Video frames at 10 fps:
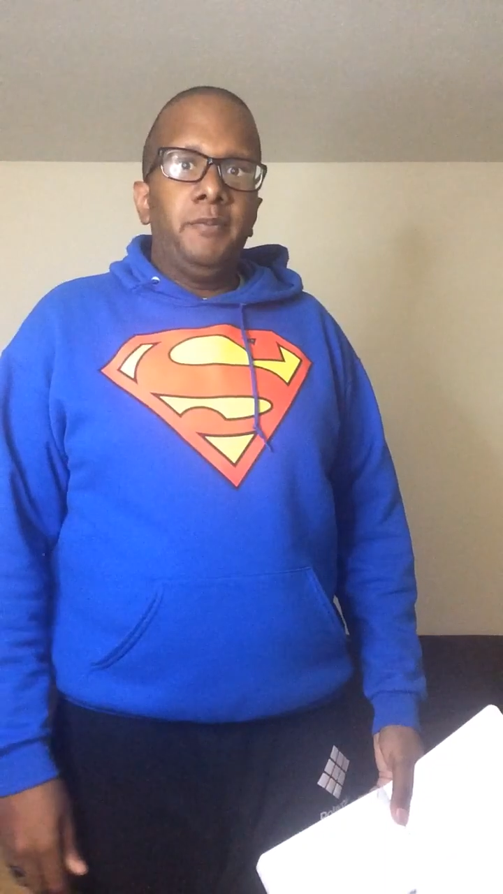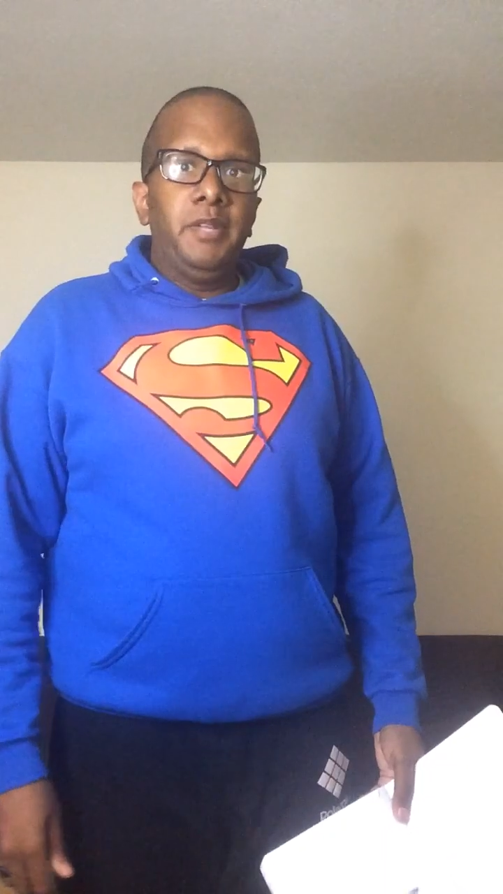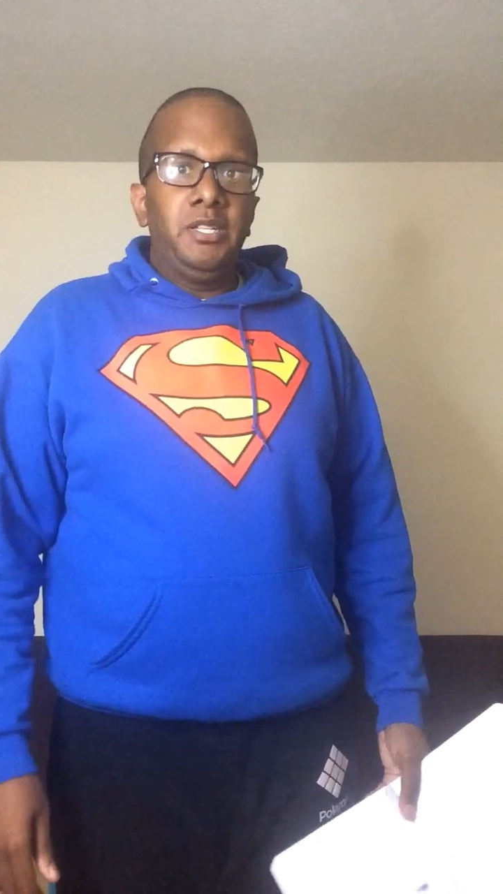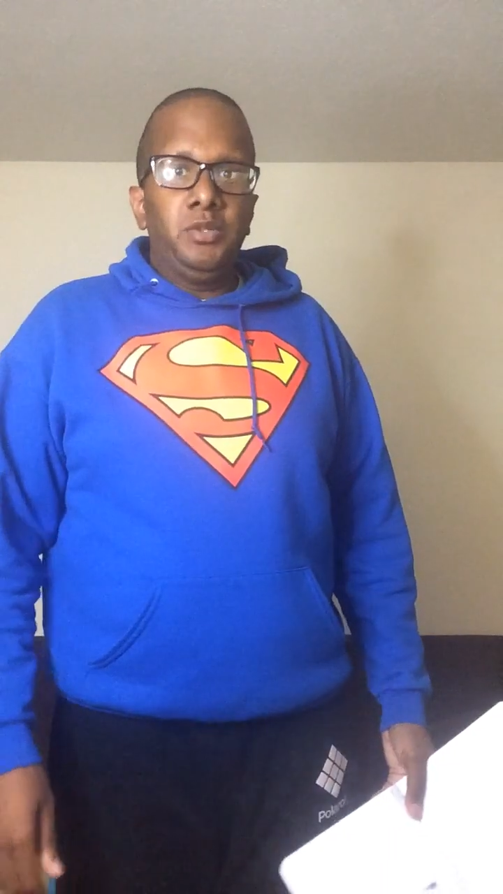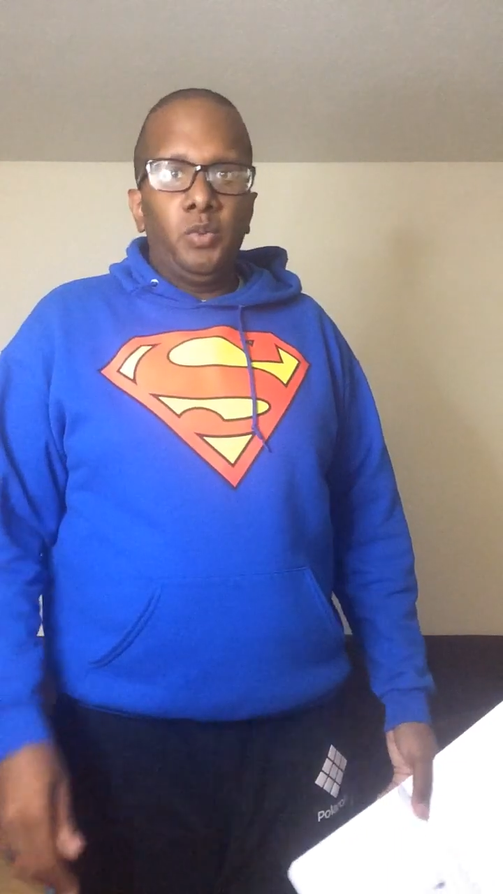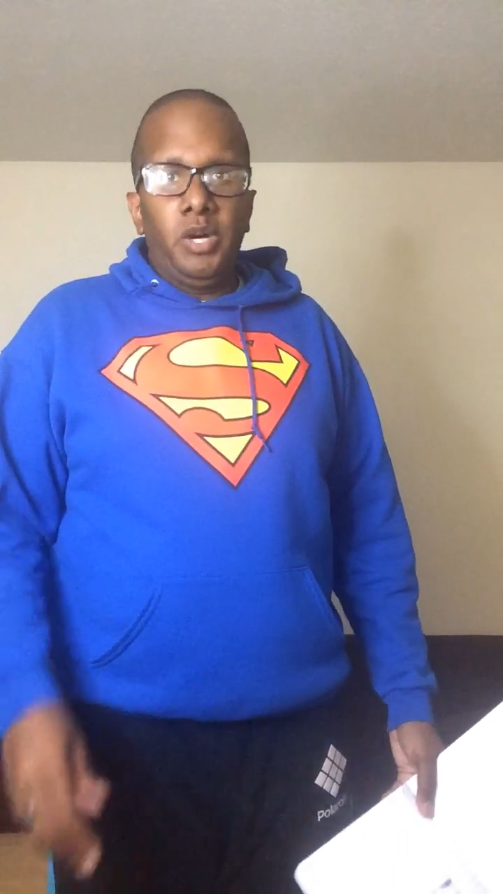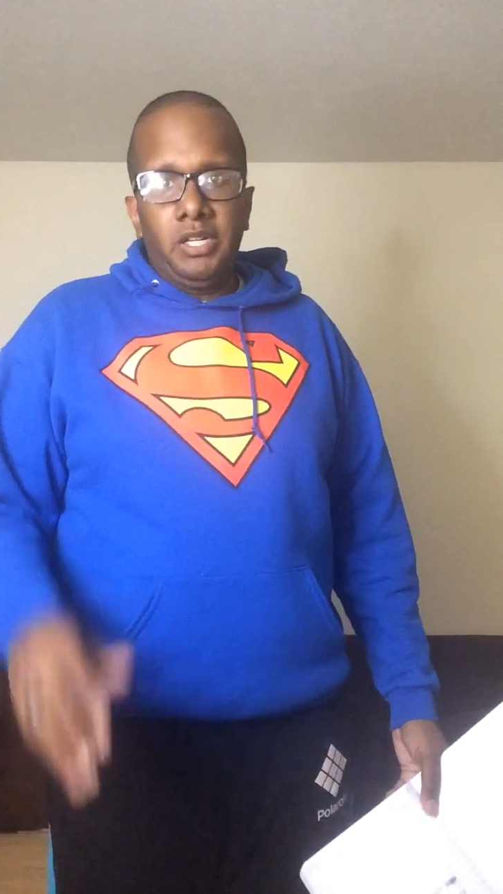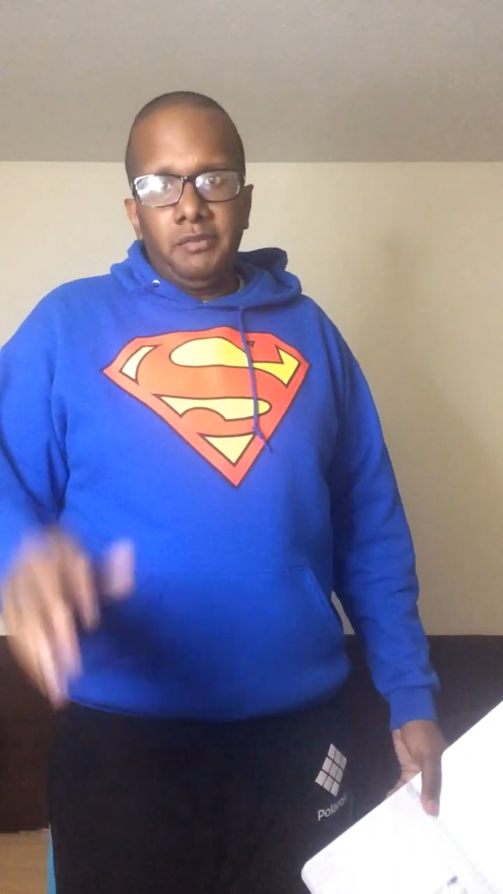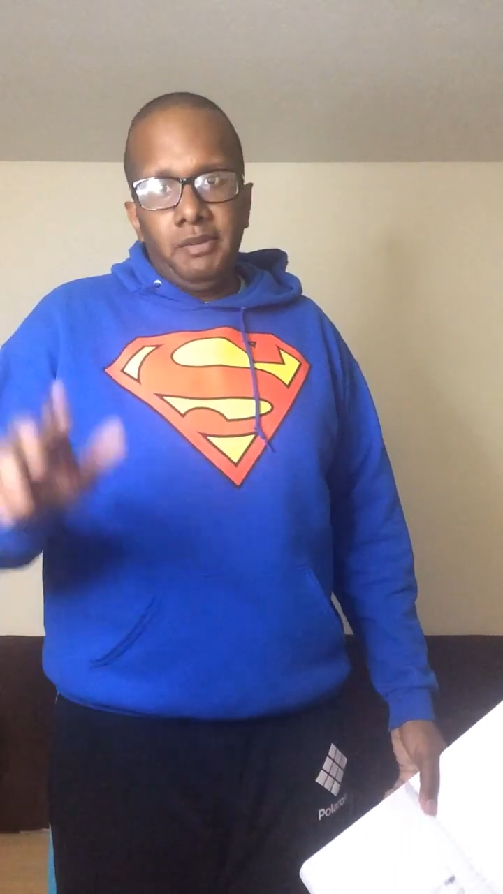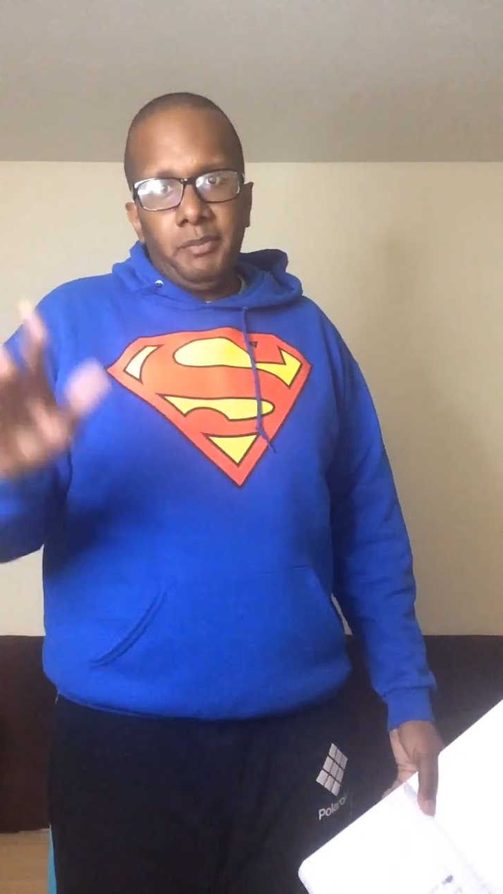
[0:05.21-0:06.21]
Please
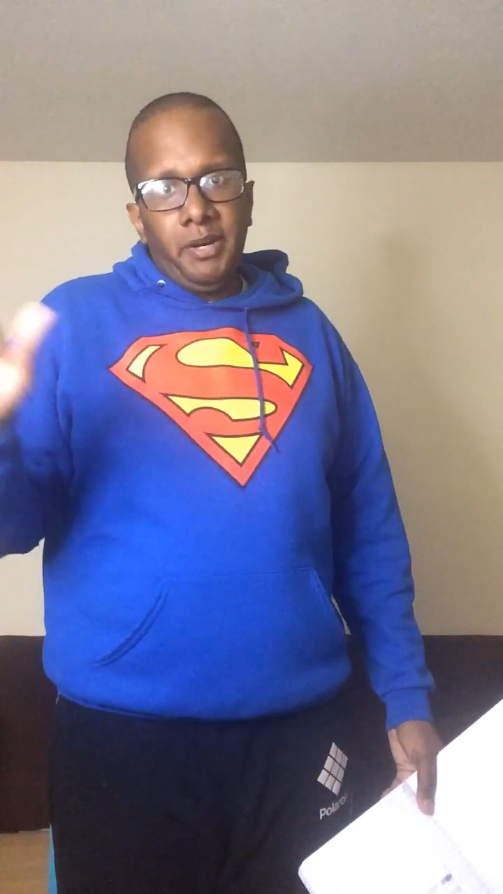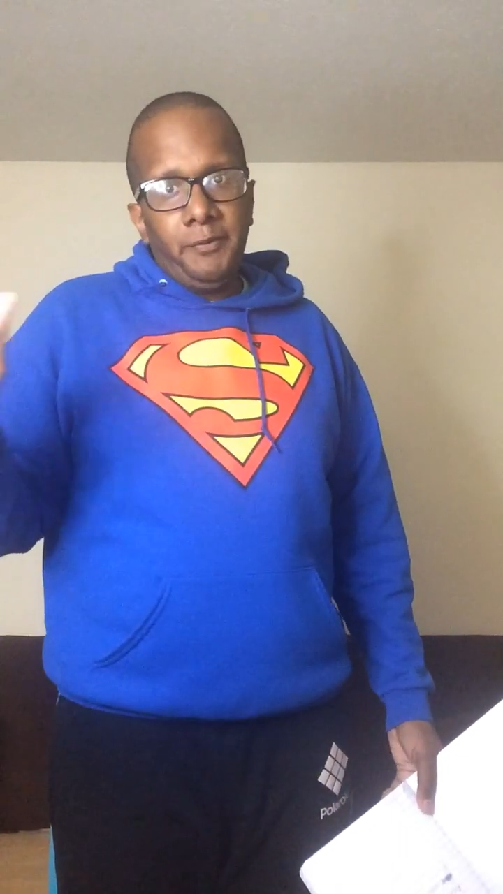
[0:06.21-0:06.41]
welcome from